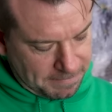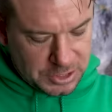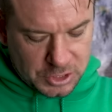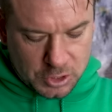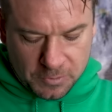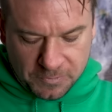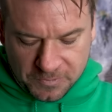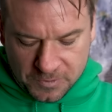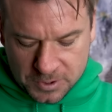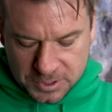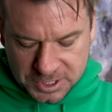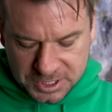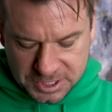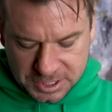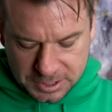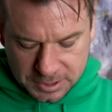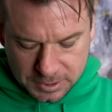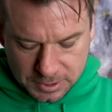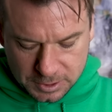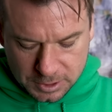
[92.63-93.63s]
So
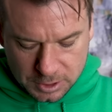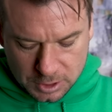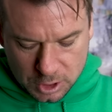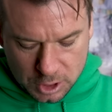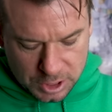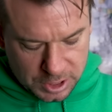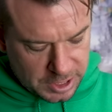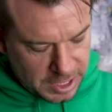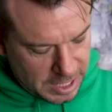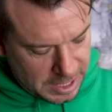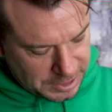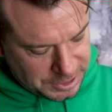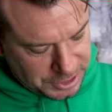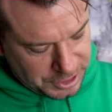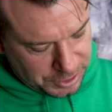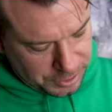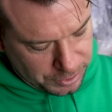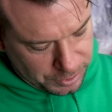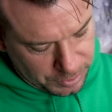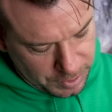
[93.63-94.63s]
first, you got
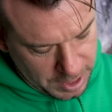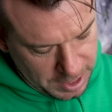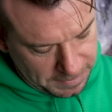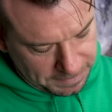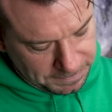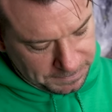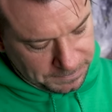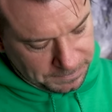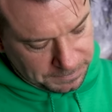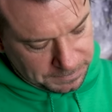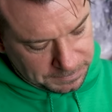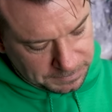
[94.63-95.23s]
to